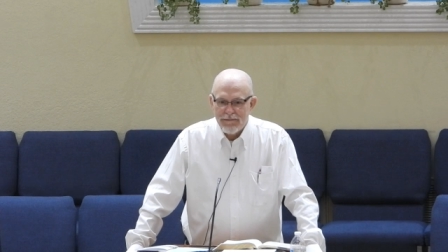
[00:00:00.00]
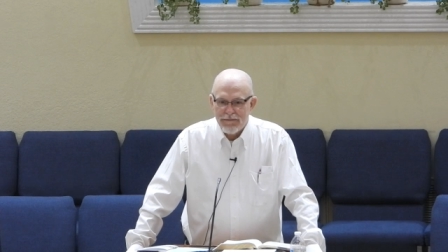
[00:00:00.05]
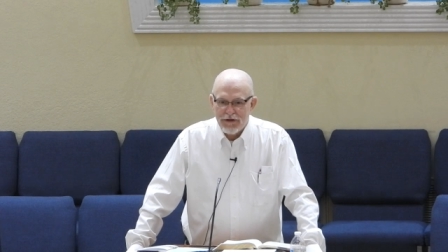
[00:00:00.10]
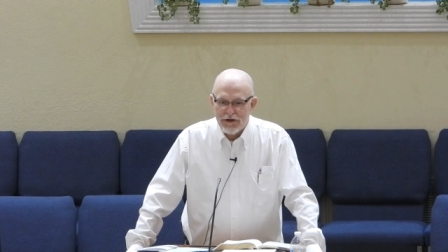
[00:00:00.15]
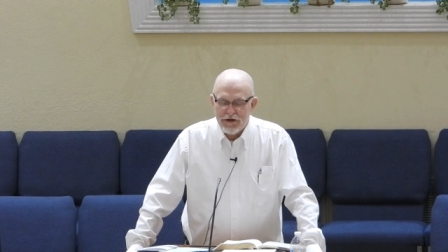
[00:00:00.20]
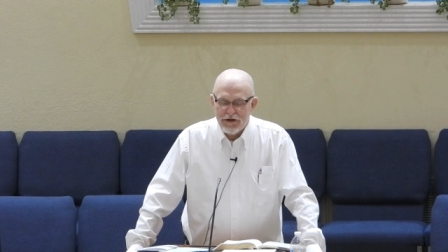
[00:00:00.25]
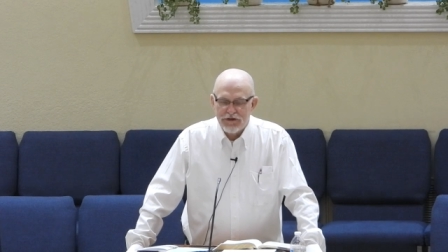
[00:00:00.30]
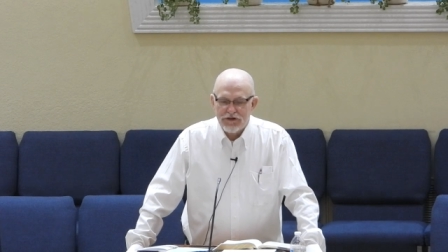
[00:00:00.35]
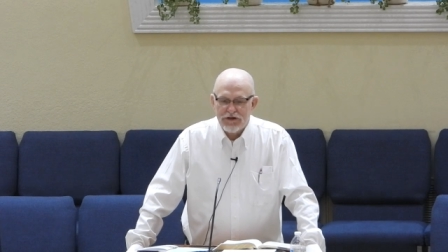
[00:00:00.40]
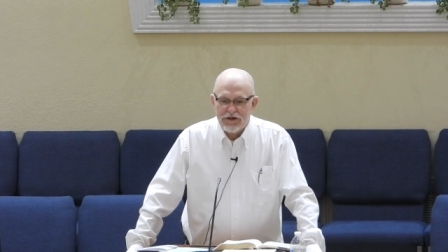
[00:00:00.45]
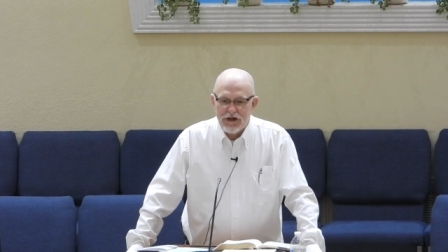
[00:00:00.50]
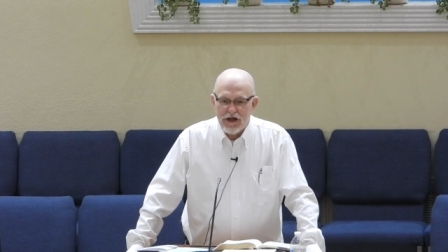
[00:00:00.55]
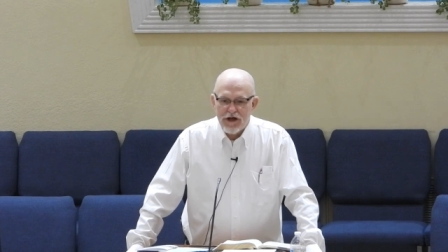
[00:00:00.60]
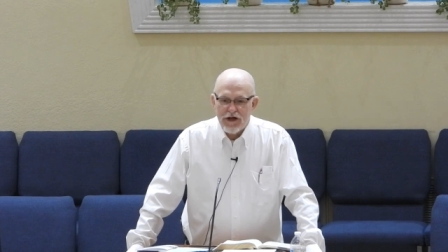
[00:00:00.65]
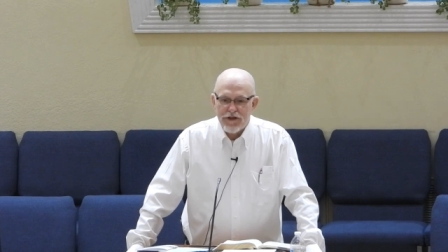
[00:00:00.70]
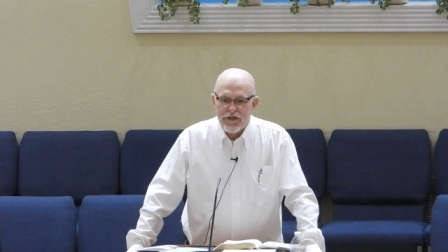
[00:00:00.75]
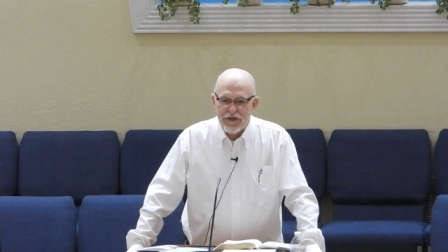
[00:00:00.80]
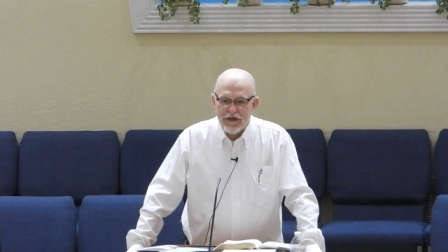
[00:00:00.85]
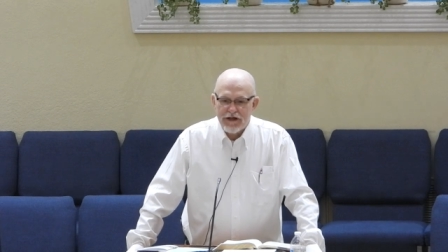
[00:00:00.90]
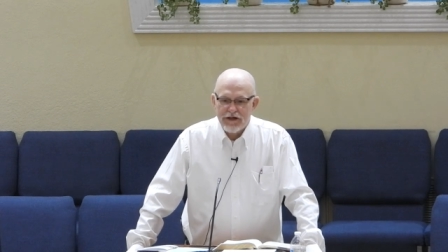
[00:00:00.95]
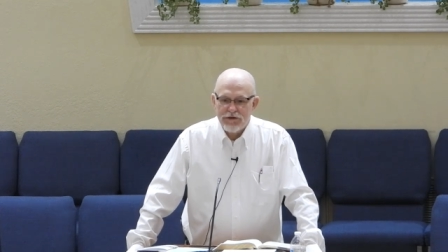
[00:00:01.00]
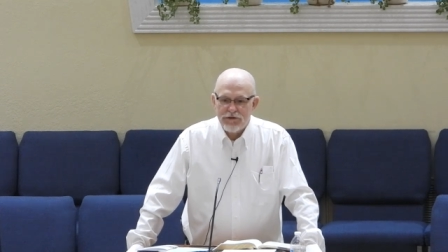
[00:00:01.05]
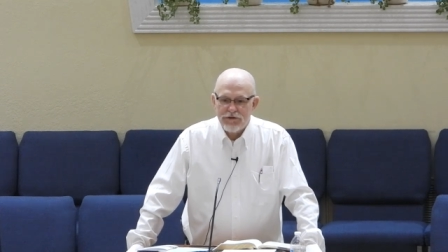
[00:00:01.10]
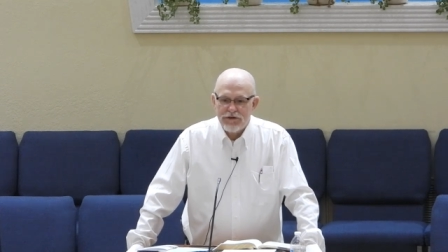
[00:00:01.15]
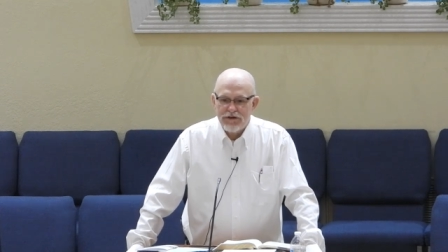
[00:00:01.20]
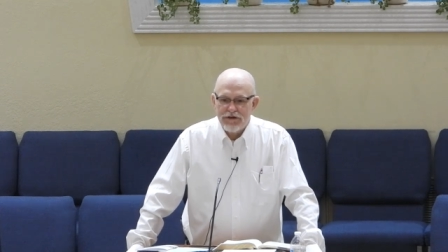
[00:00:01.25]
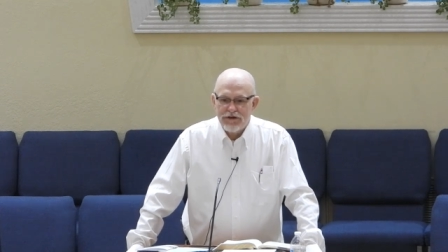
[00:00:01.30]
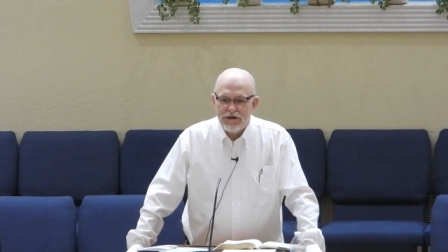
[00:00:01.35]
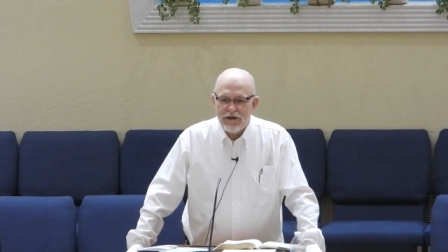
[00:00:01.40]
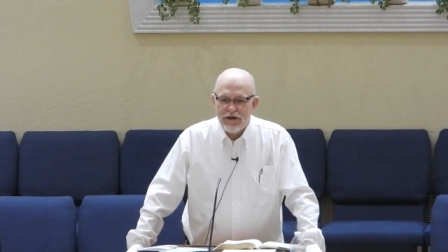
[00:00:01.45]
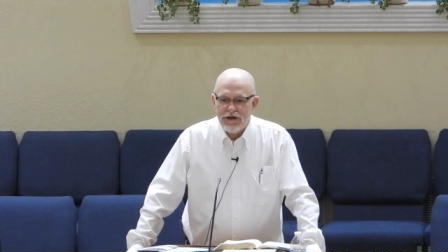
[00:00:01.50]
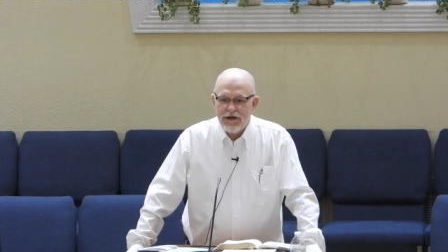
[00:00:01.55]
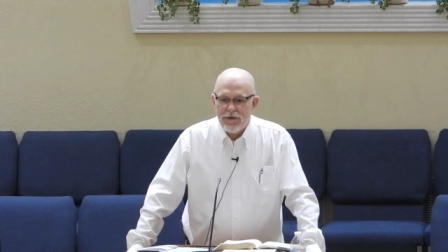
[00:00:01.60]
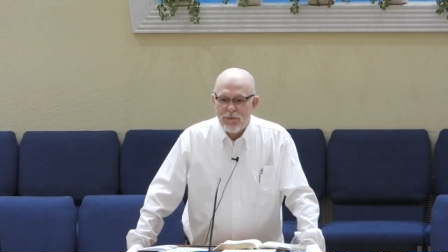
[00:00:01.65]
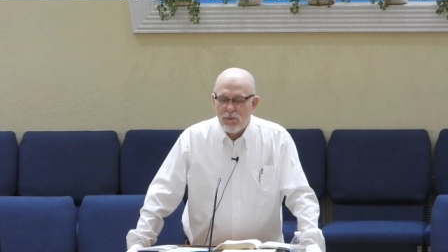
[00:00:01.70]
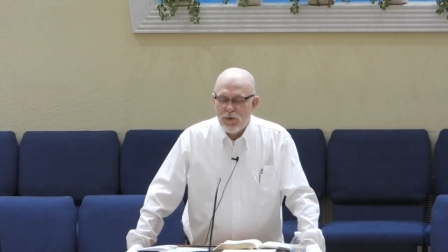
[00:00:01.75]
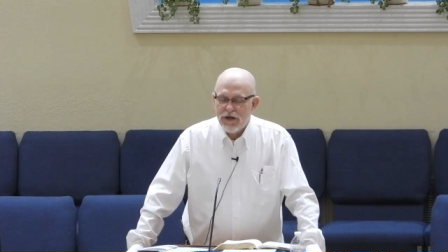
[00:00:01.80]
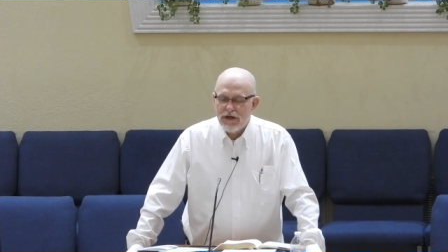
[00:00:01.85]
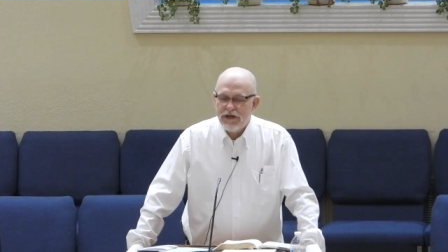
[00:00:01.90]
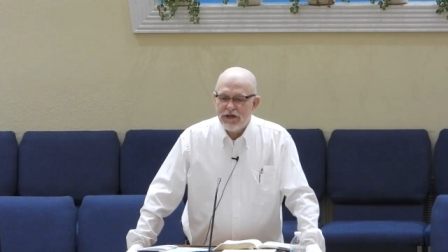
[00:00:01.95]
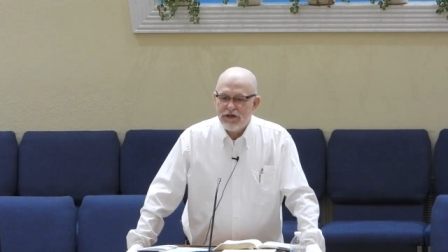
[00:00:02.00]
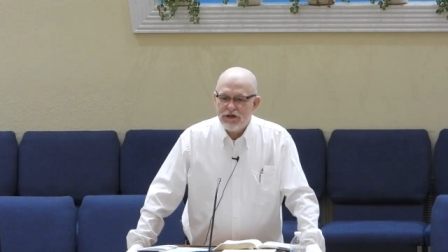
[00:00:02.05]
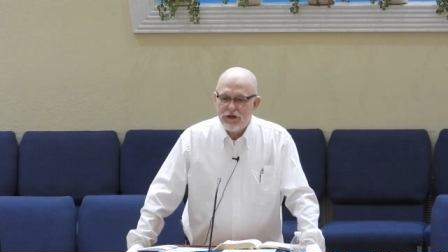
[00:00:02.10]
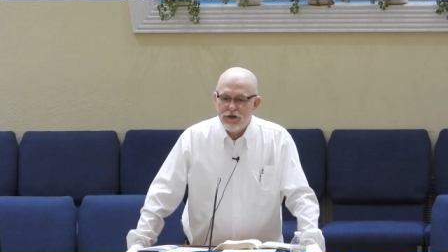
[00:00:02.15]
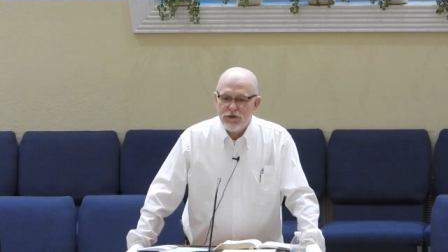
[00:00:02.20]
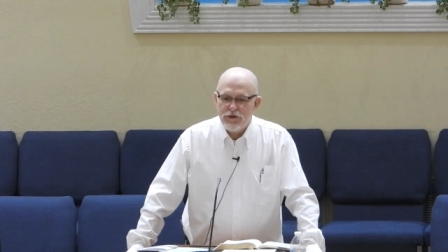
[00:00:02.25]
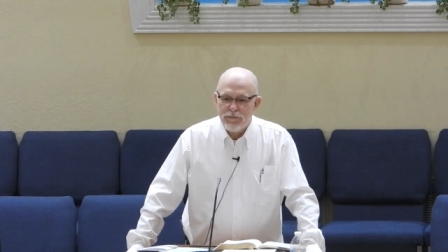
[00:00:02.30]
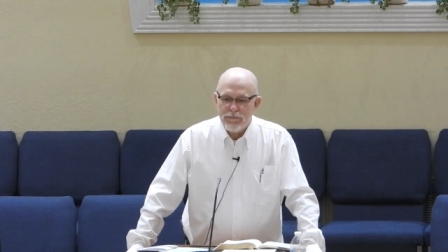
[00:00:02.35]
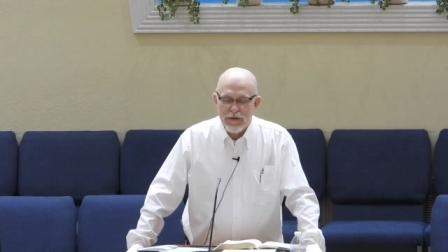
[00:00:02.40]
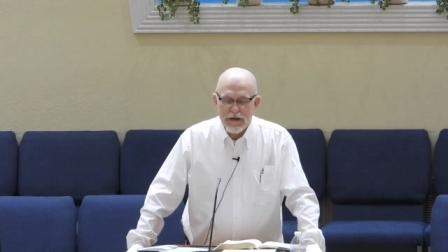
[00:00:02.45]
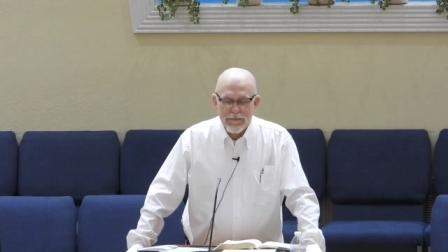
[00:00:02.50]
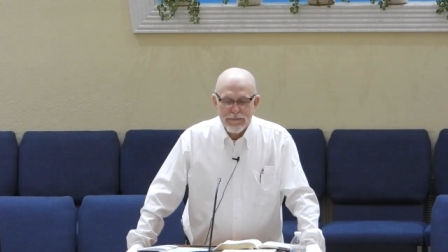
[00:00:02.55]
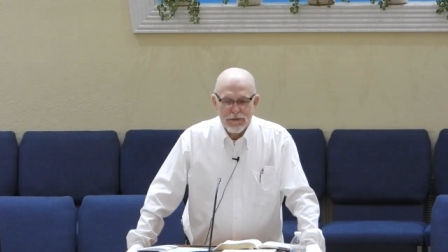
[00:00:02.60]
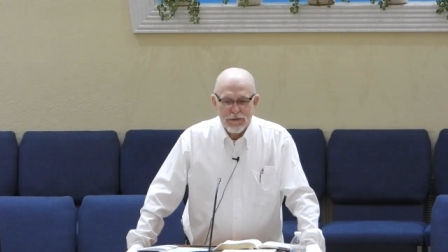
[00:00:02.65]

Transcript: But there's a lot of things we can do to be